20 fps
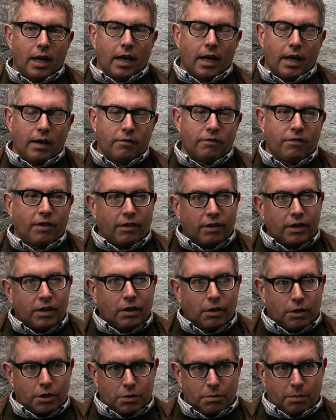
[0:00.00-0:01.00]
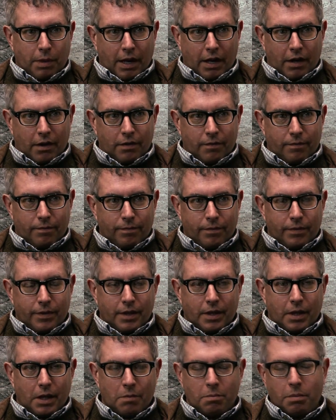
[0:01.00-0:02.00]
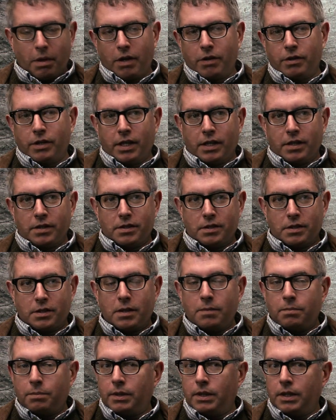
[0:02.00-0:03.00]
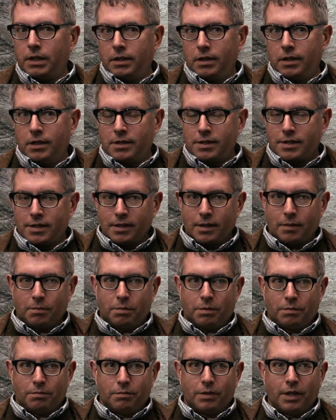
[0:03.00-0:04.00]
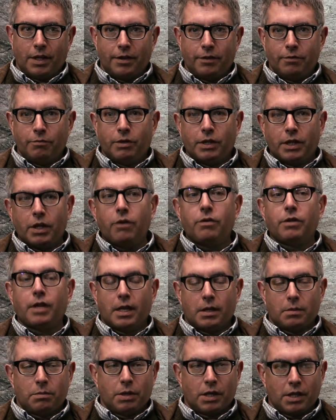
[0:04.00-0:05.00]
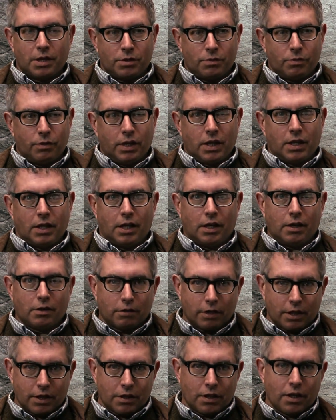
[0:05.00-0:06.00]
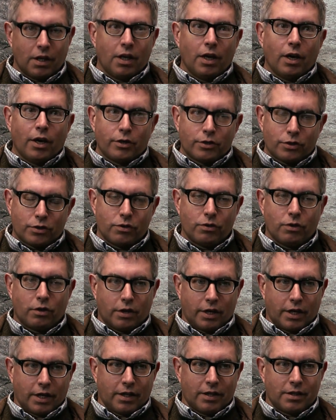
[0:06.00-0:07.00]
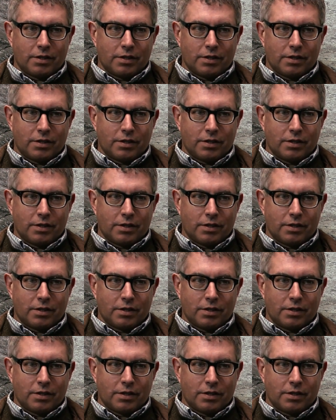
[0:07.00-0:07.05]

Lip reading: a very large bear, a bear that is deeply asleep. And we know that because we can hear it snoring.